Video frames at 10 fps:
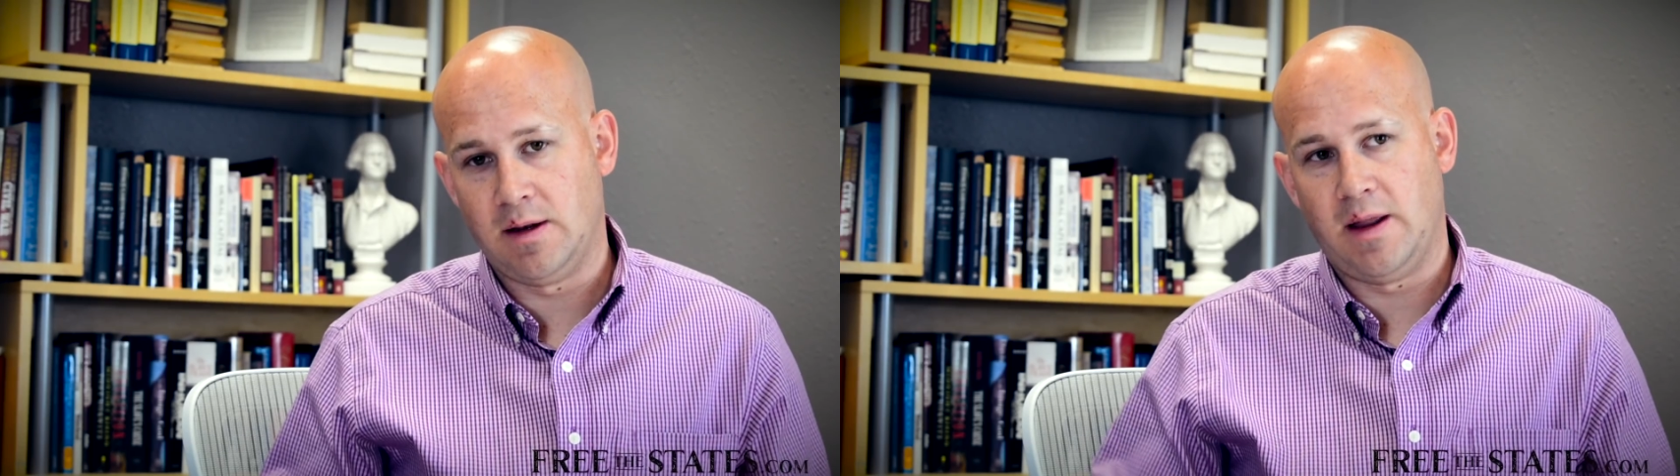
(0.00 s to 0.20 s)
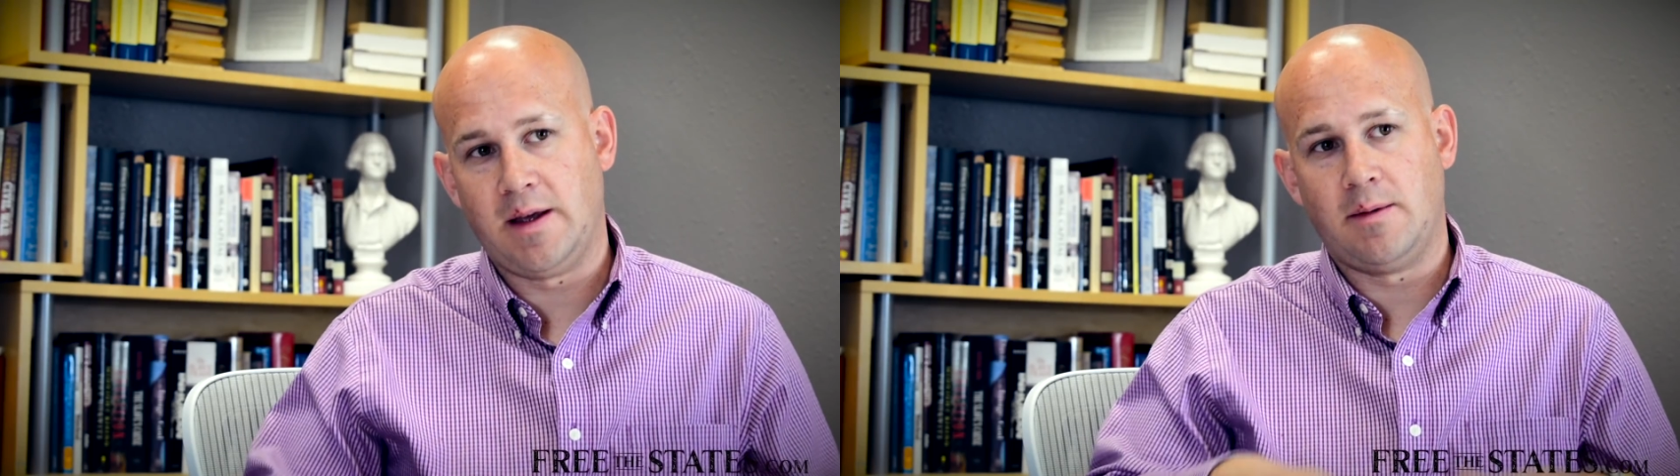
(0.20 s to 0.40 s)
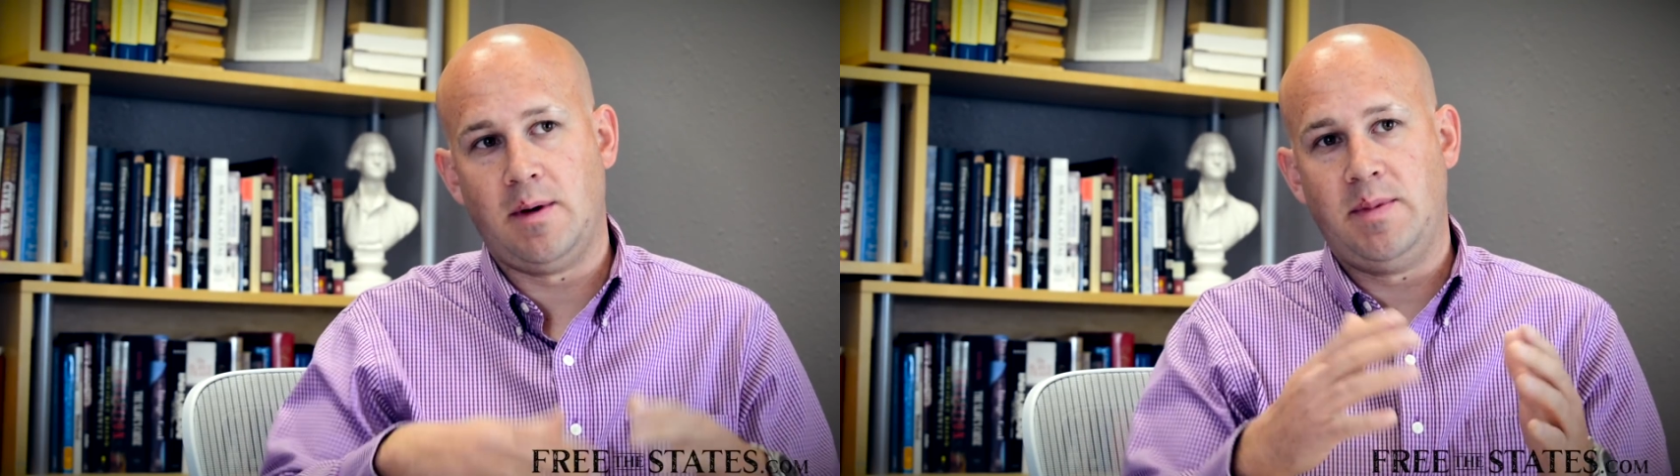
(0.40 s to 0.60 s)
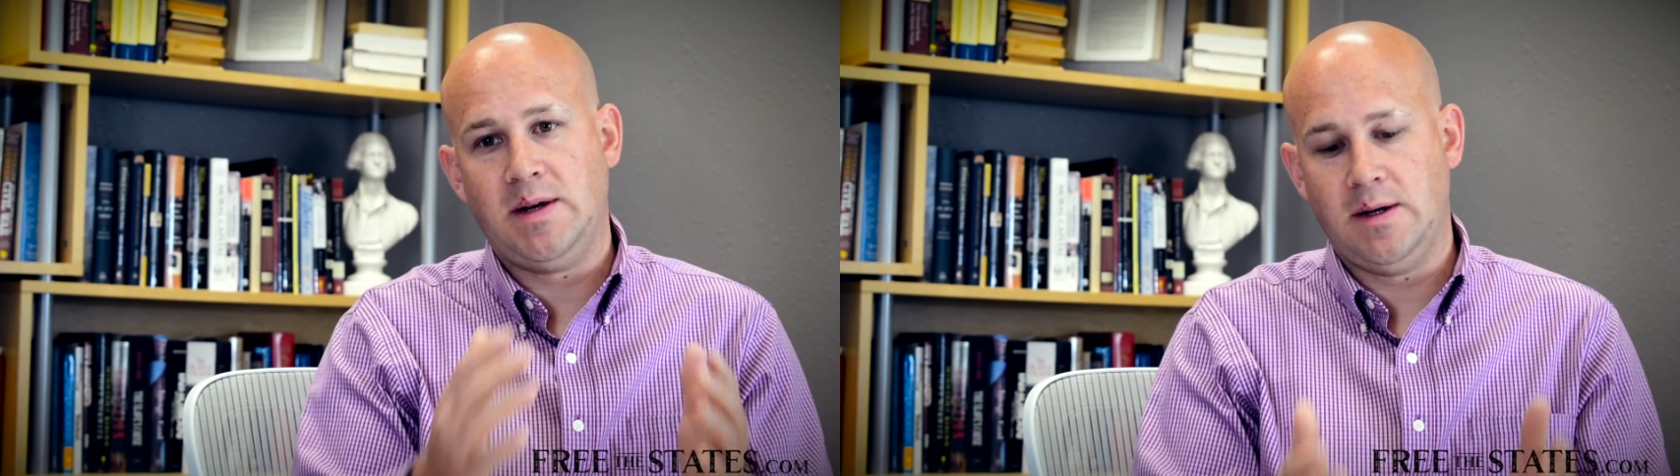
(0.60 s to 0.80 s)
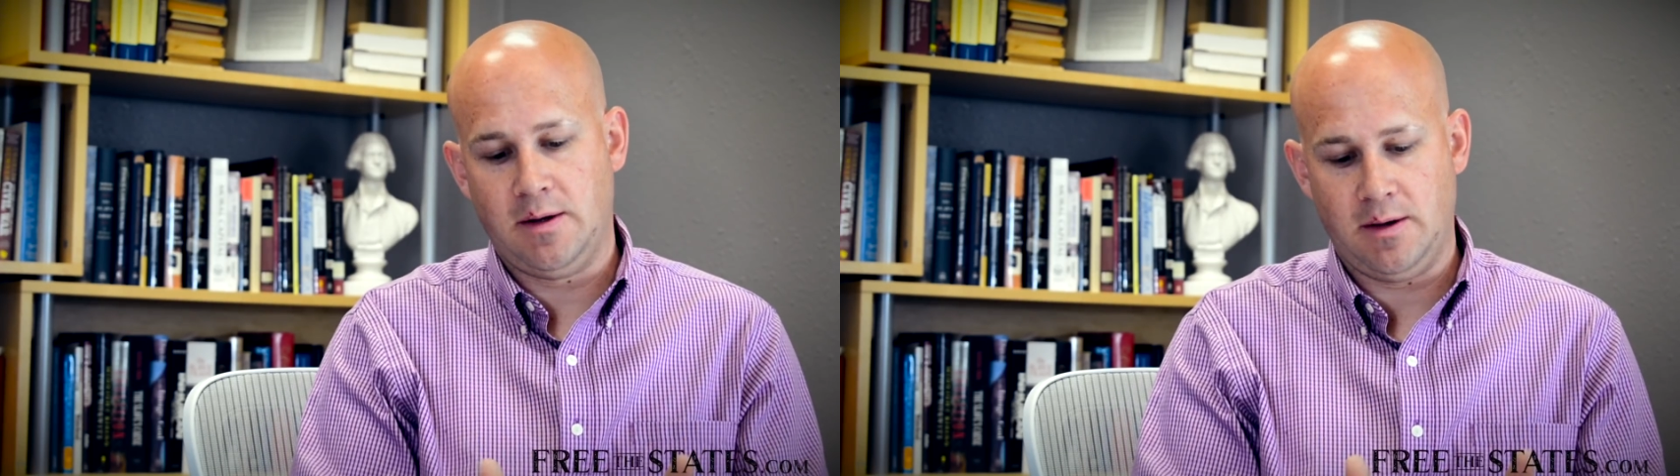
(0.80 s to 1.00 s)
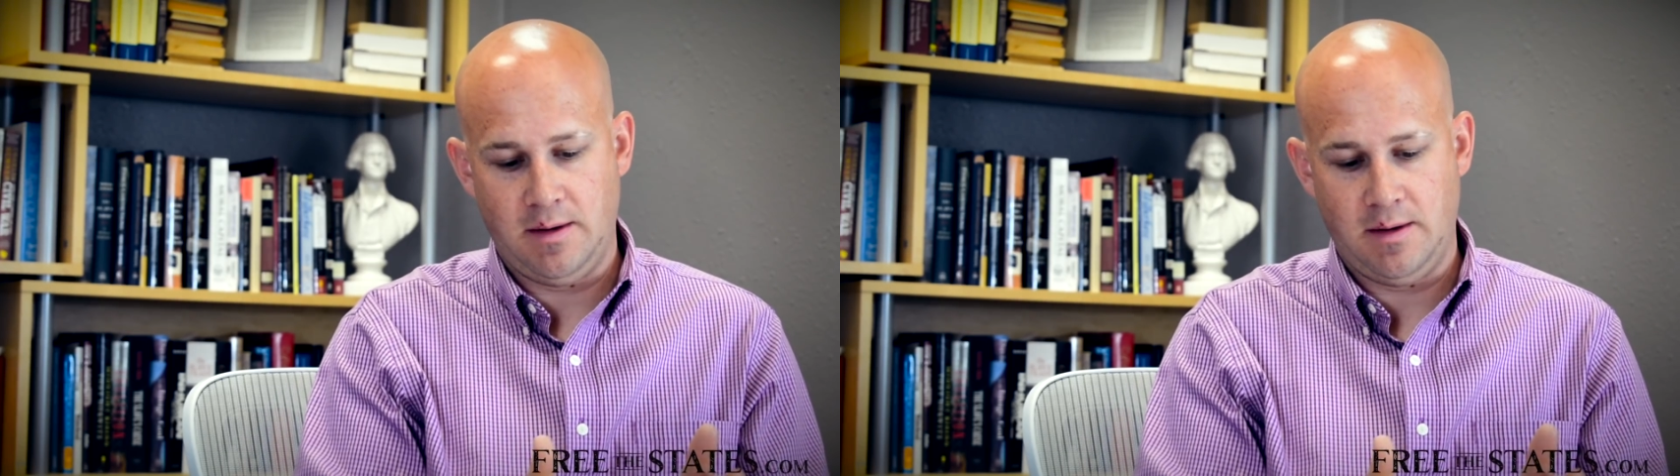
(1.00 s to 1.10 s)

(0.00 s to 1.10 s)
And like a big deal